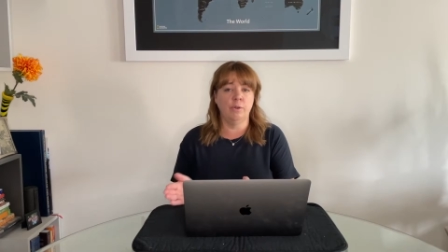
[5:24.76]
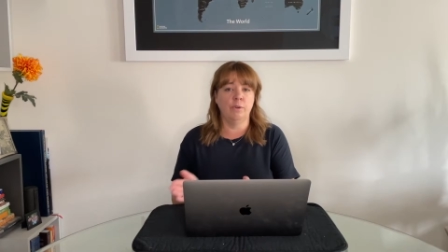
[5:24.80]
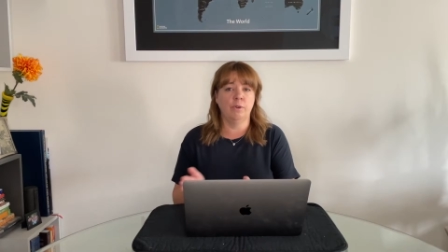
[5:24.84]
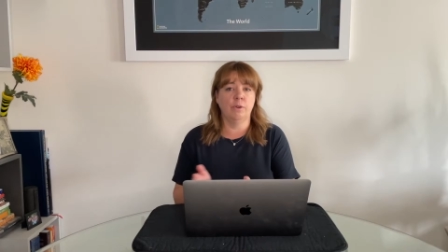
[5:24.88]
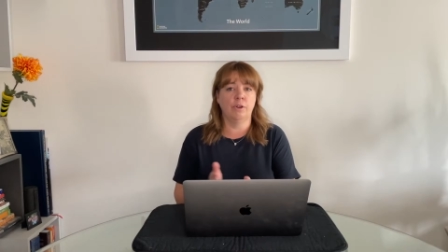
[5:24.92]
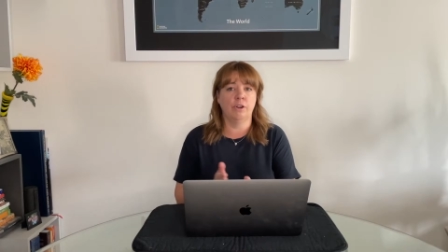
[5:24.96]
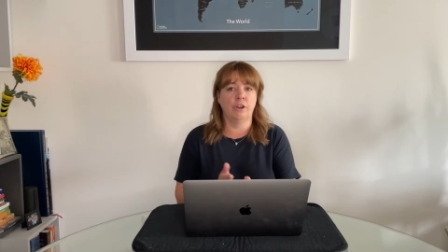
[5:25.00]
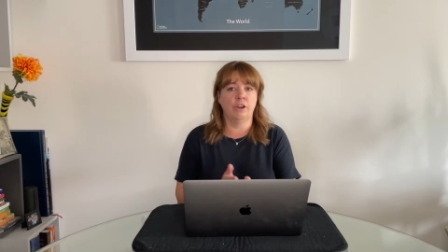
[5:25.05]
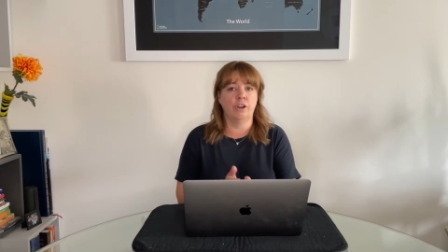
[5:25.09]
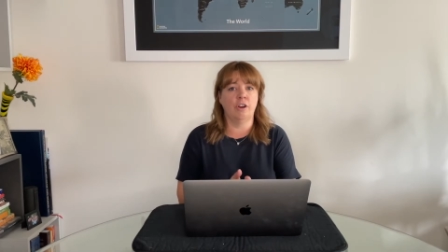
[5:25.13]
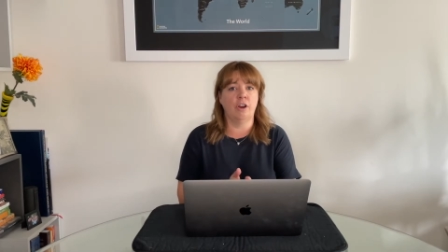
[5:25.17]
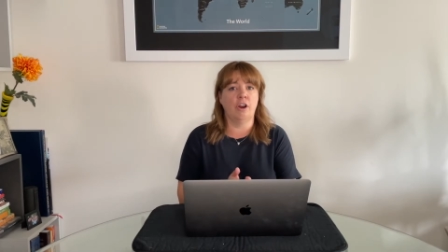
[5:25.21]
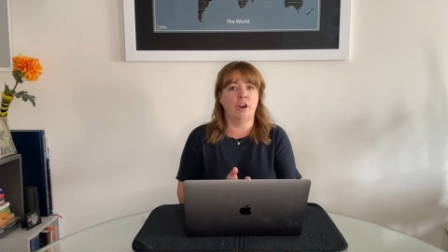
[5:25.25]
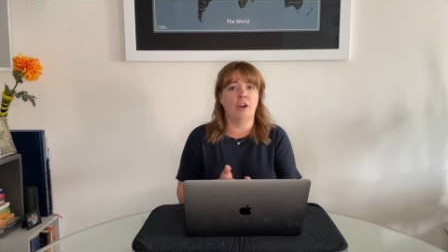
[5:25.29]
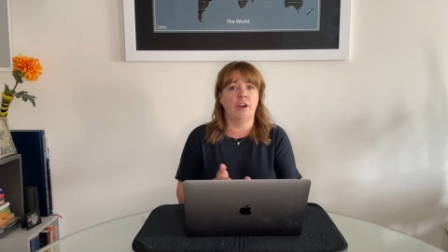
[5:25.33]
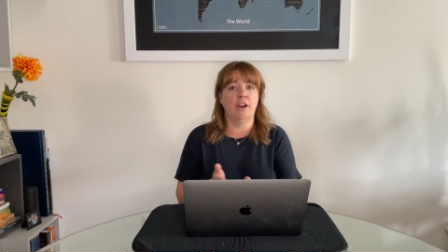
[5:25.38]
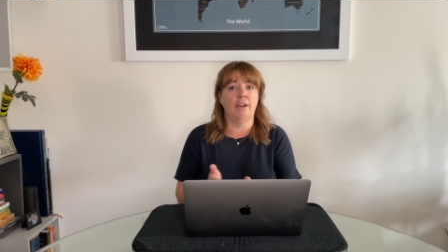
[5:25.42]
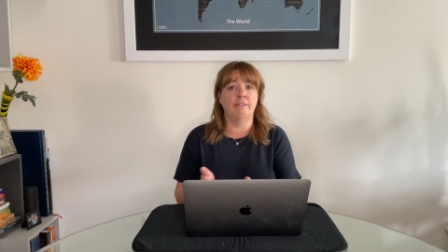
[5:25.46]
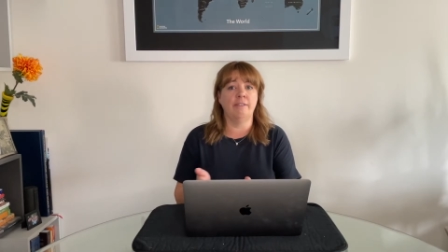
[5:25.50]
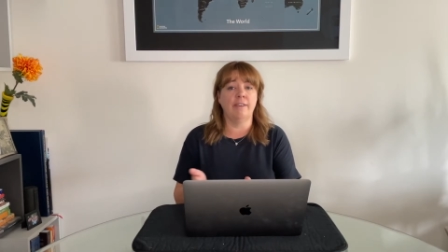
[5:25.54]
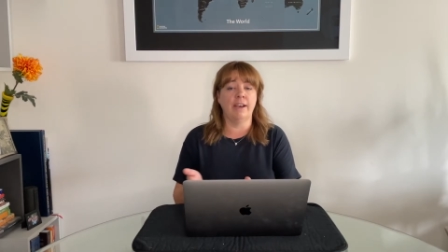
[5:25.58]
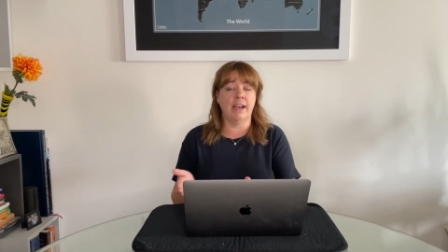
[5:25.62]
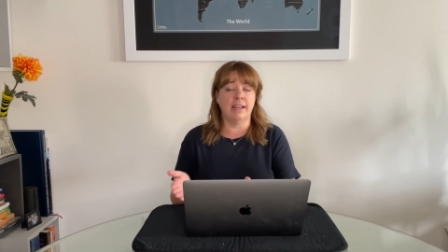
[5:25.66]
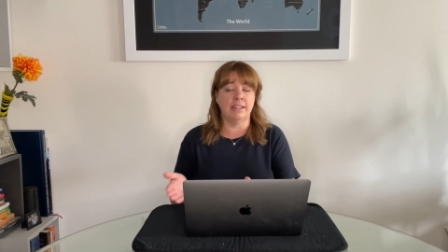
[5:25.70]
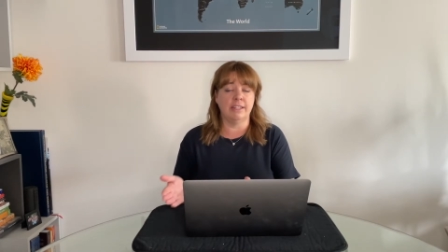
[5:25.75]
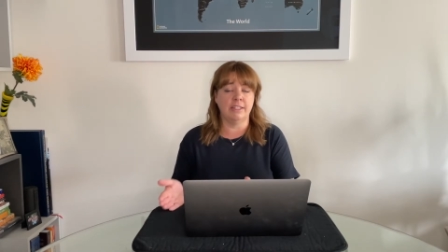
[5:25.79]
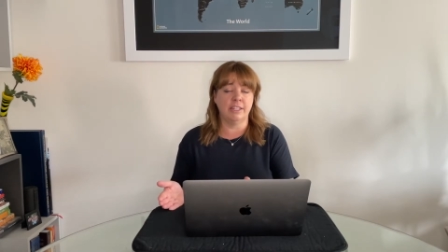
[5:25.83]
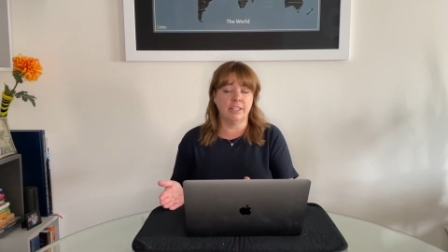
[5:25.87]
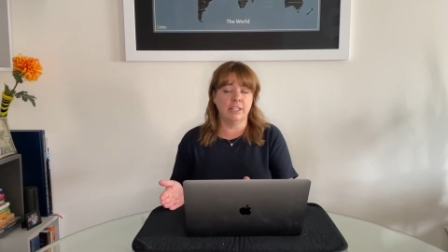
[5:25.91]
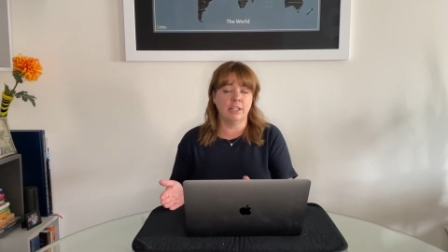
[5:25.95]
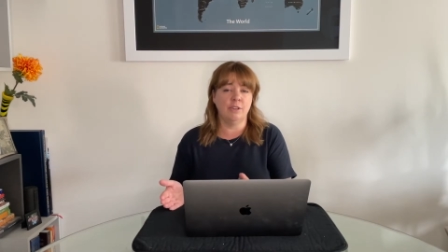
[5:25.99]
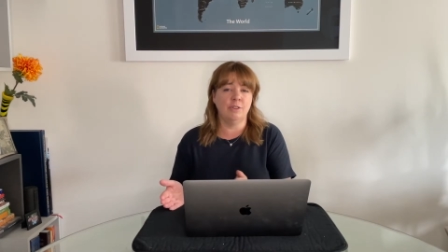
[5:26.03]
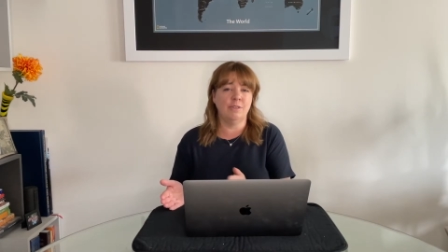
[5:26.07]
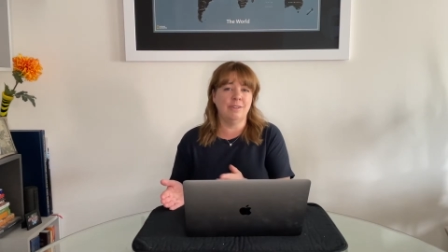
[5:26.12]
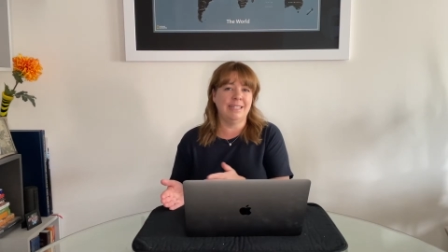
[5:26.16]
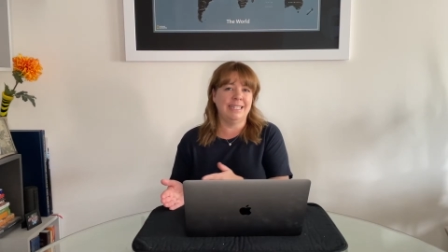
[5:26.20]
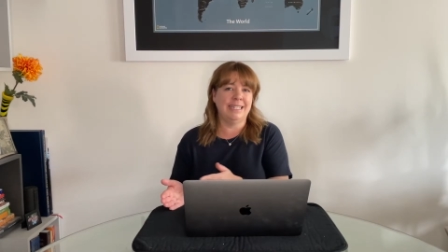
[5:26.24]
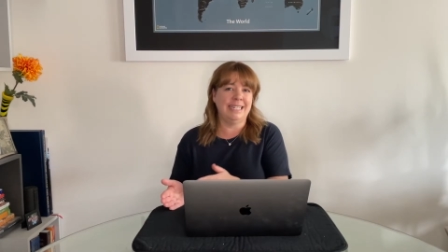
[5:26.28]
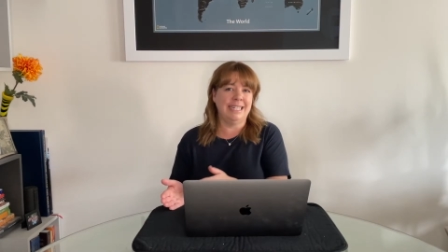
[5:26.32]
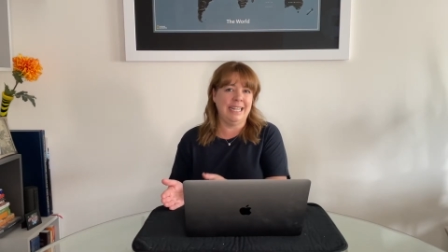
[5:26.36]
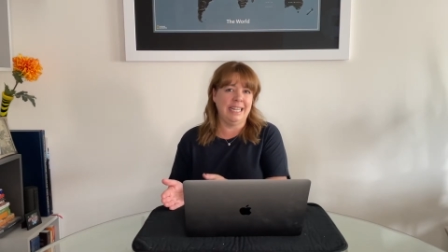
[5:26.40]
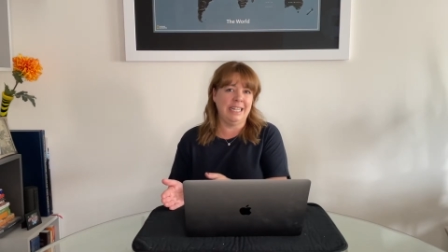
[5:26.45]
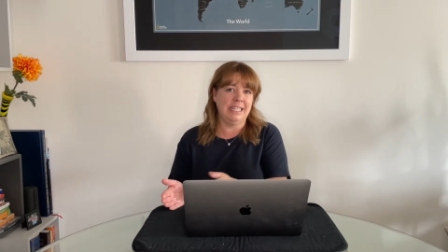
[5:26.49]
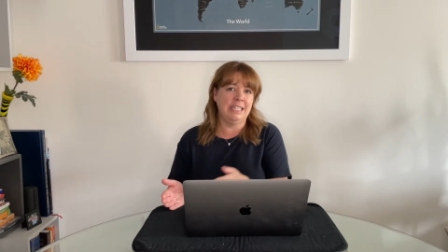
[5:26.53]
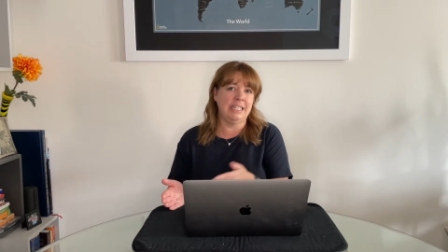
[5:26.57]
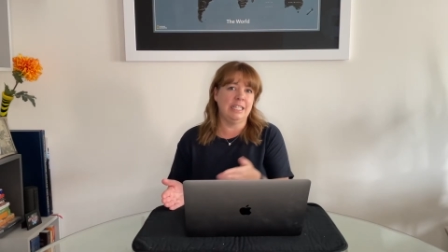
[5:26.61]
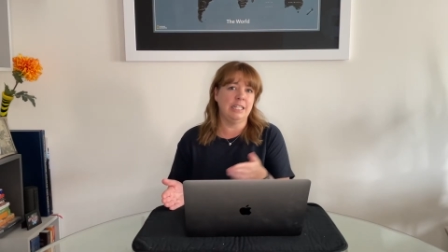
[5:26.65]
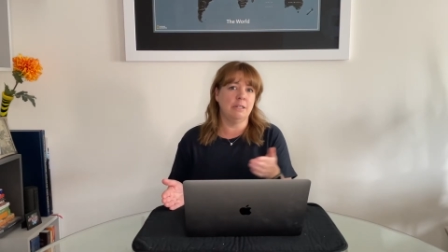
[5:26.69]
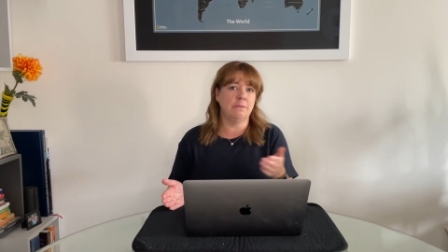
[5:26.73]
or an RFSQ
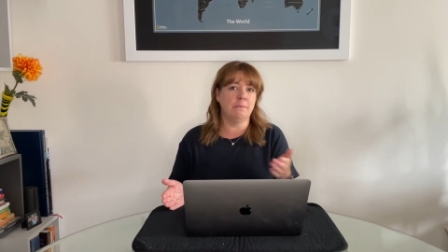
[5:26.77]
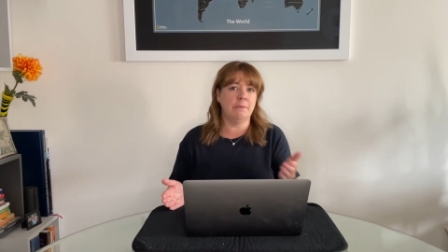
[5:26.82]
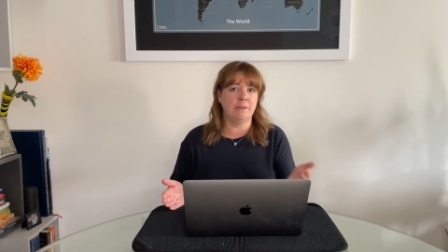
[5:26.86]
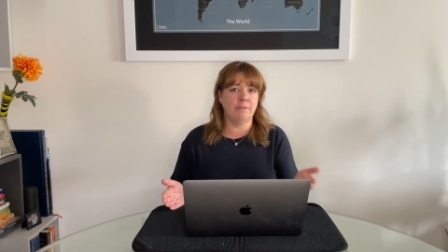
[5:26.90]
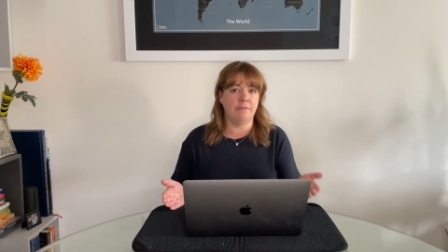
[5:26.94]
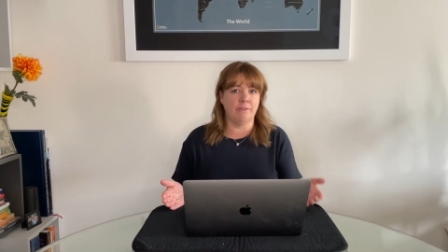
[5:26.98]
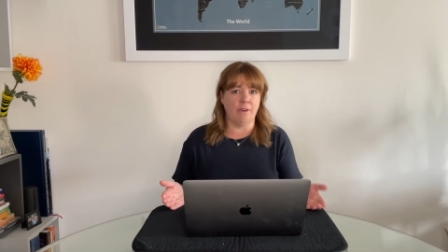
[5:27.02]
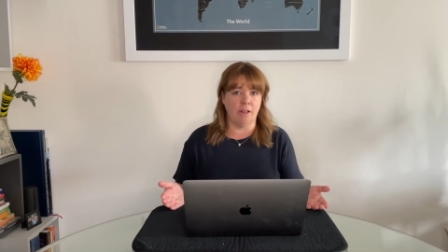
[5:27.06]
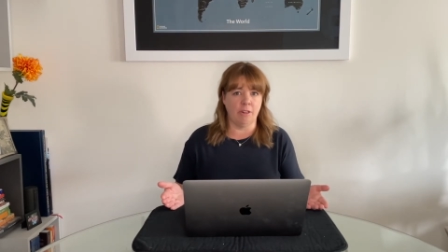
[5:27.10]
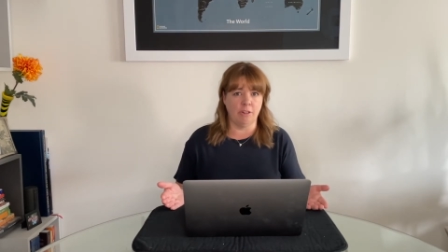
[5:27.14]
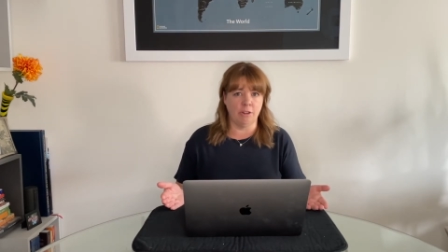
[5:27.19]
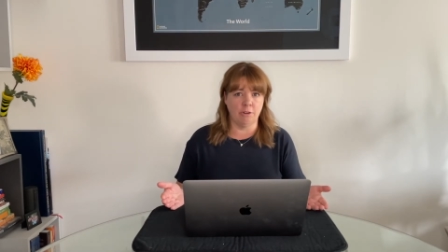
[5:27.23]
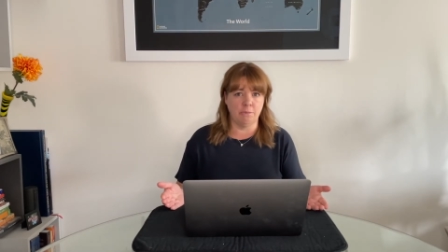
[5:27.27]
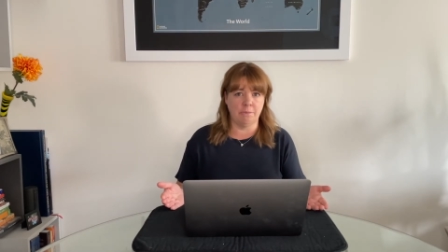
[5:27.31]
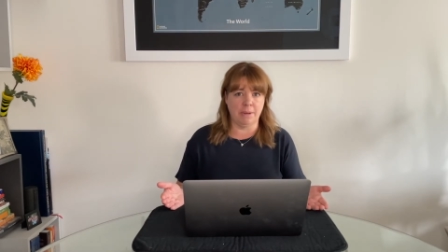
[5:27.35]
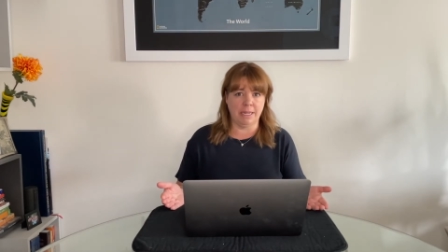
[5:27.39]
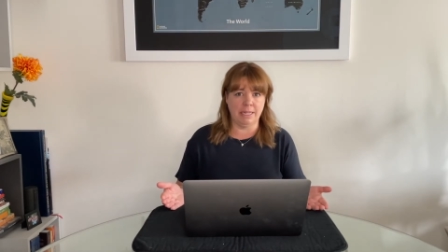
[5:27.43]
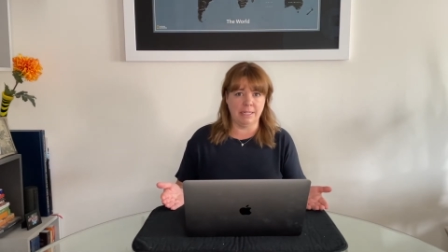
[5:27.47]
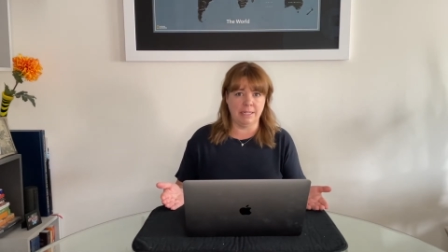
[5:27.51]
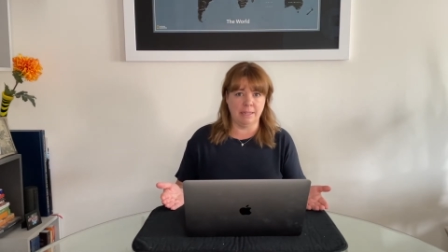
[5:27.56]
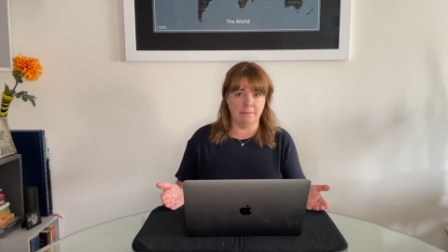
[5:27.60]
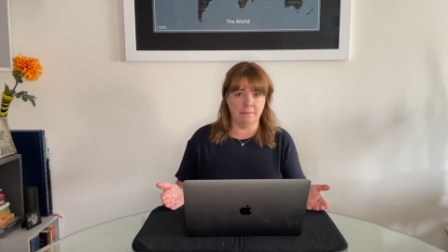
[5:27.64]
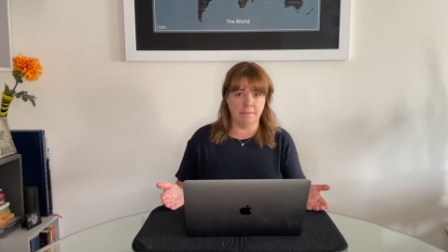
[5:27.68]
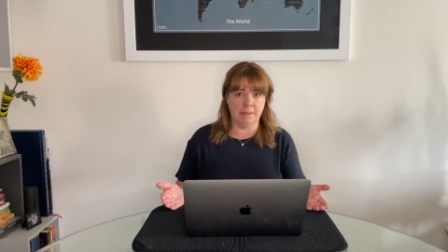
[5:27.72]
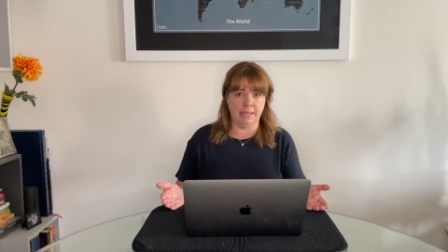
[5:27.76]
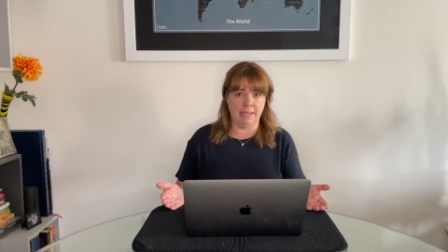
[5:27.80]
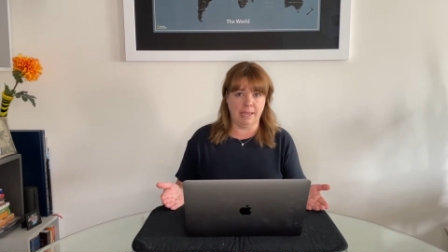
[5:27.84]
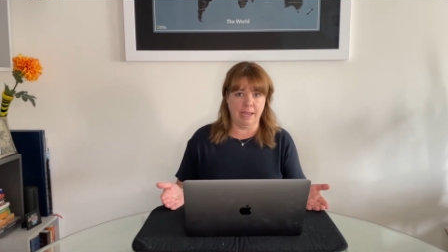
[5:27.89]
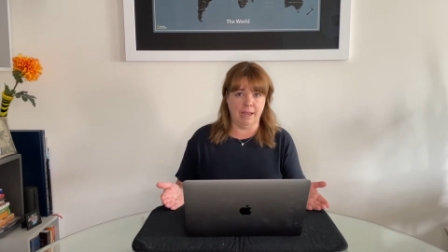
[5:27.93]
needs to be followed by something